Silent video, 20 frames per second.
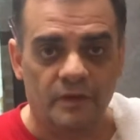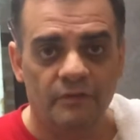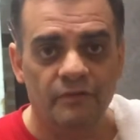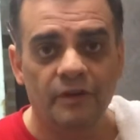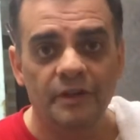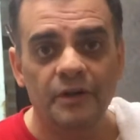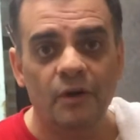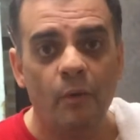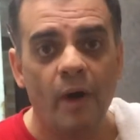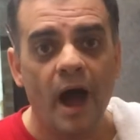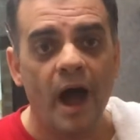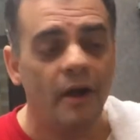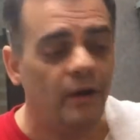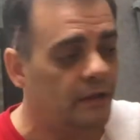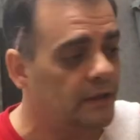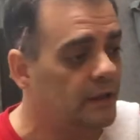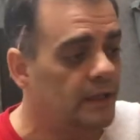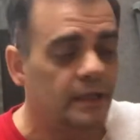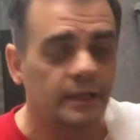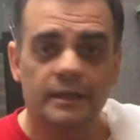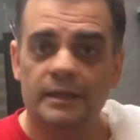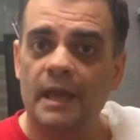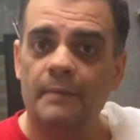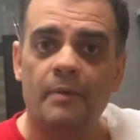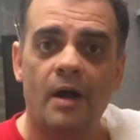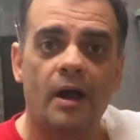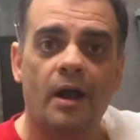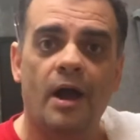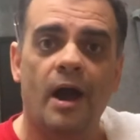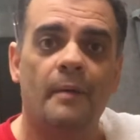little while. Keep
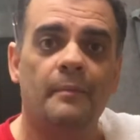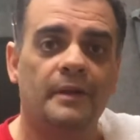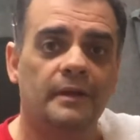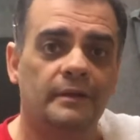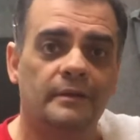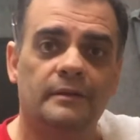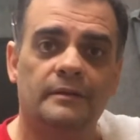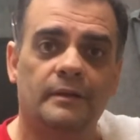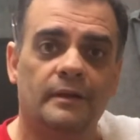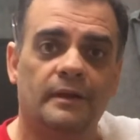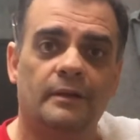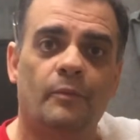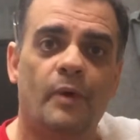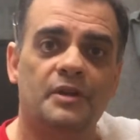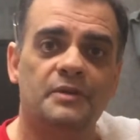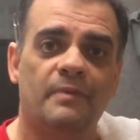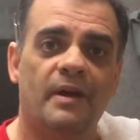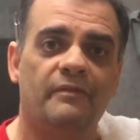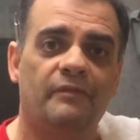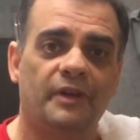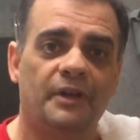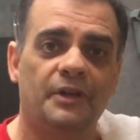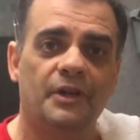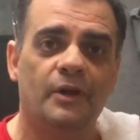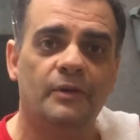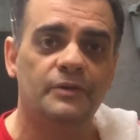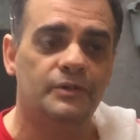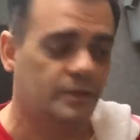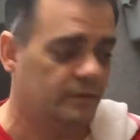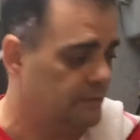on coming, watch my
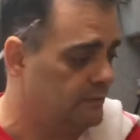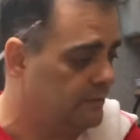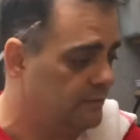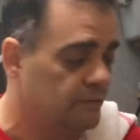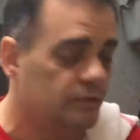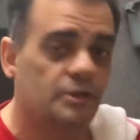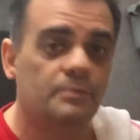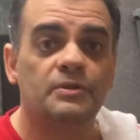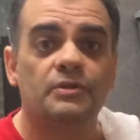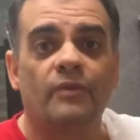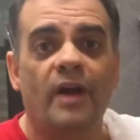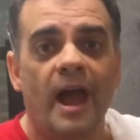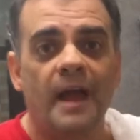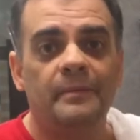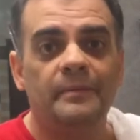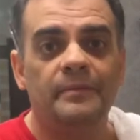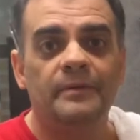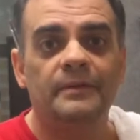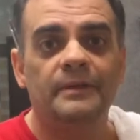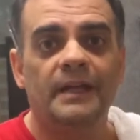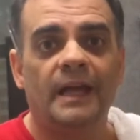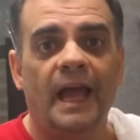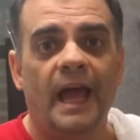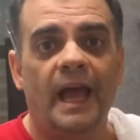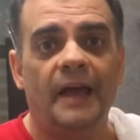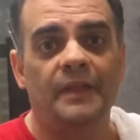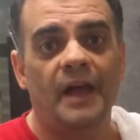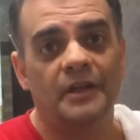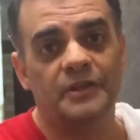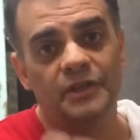videos, subscribe,
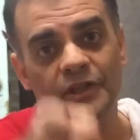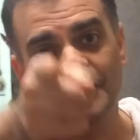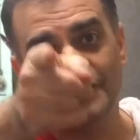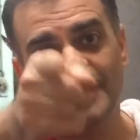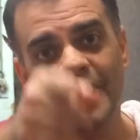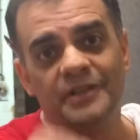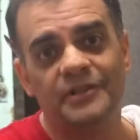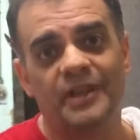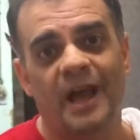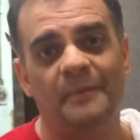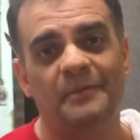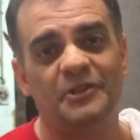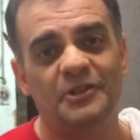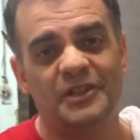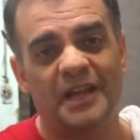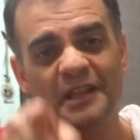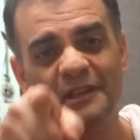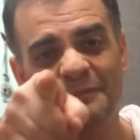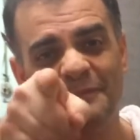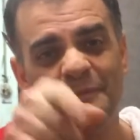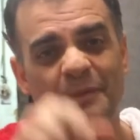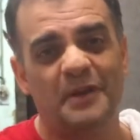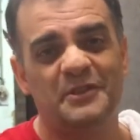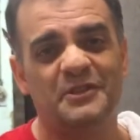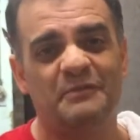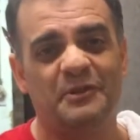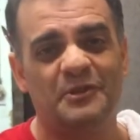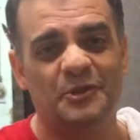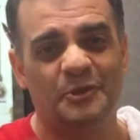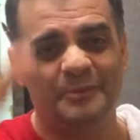and I'll see you next time. This is Andy from
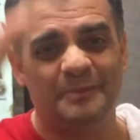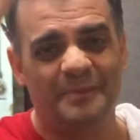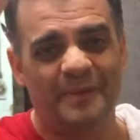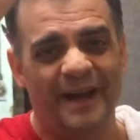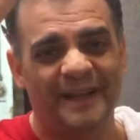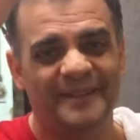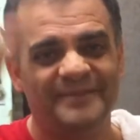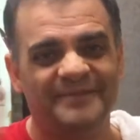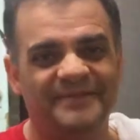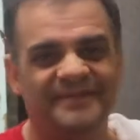Pasta FAZOOL. Bye-bye.